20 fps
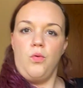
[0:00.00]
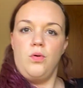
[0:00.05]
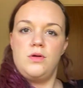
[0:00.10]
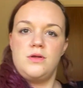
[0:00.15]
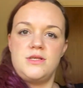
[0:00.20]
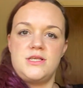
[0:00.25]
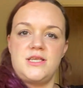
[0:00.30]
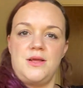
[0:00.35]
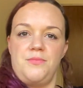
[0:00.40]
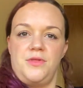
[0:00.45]

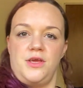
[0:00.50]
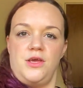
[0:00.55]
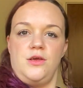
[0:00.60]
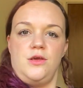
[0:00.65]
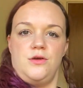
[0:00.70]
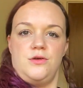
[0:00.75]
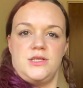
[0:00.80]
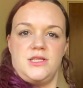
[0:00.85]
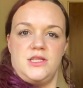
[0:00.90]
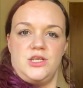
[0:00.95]
something you
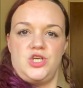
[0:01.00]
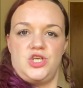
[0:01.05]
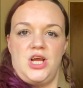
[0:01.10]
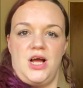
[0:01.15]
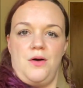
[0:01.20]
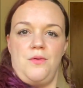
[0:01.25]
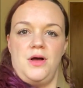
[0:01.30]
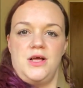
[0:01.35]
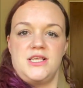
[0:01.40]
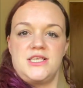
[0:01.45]
use in the
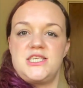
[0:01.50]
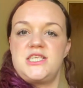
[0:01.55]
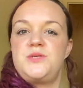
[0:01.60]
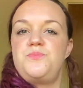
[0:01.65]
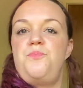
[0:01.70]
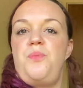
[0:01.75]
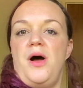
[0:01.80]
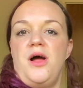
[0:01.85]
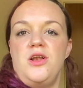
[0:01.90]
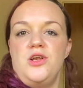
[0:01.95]
shower, a
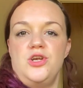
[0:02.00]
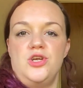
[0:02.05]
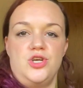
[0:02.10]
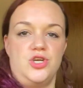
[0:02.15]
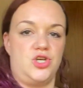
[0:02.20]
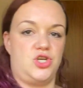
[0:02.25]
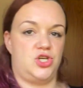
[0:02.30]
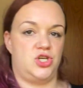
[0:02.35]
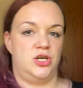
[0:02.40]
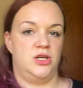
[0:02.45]

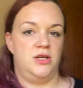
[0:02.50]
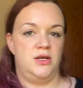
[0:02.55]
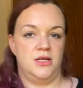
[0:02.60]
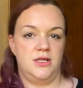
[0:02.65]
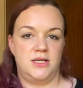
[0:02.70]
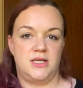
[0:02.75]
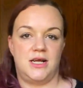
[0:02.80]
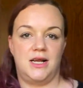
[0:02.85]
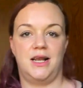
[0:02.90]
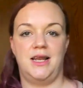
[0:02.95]
sponge
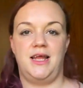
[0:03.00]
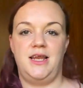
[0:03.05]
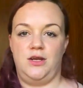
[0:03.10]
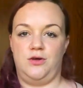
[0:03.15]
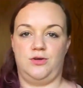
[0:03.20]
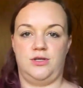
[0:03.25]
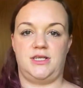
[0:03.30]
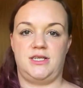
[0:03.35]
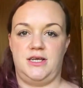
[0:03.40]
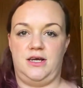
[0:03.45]
to clean
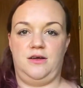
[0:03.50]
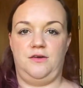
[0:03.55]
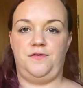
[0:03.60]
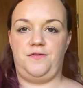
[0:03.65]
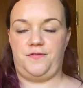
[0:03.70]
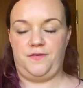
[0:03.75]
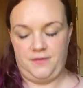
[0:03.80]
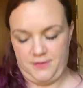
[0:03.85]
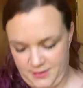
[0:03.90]
yourself.